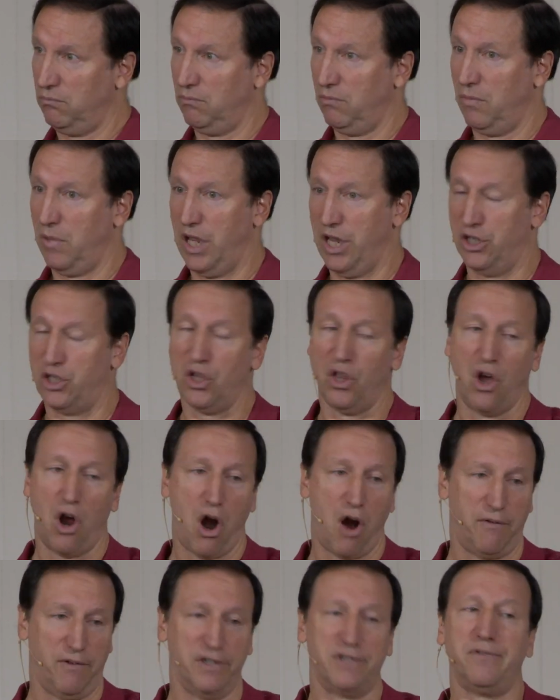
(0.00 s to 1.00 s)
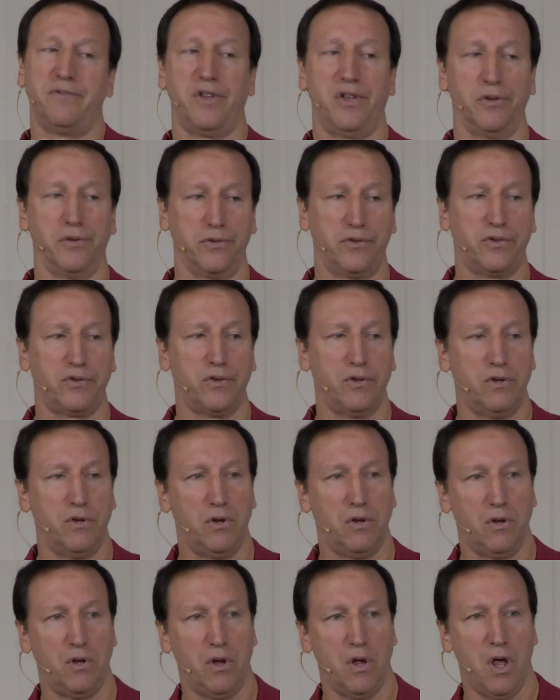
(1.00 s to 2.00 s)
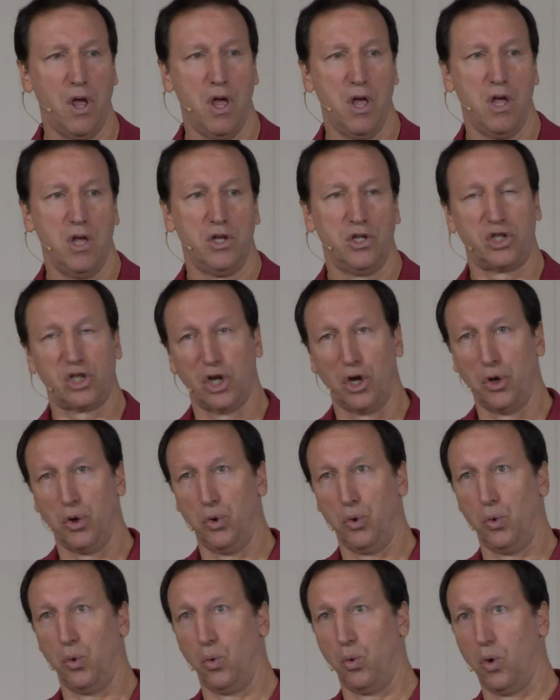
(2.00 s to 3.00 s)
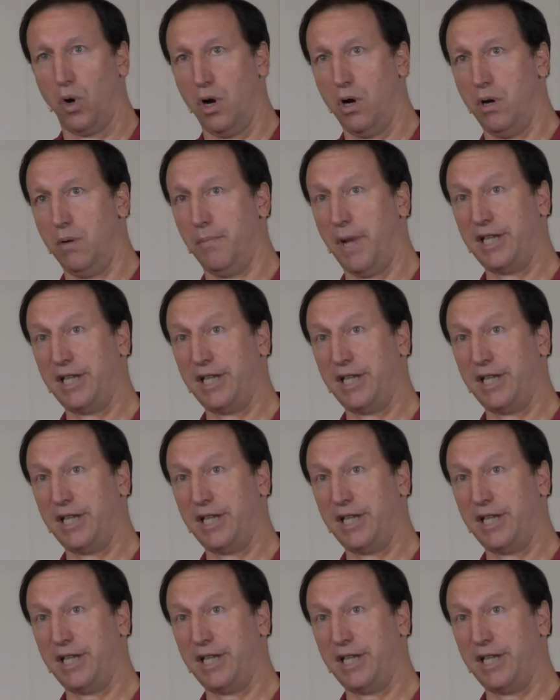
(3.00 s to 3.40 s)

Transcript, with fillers: into the harvest fields. So um,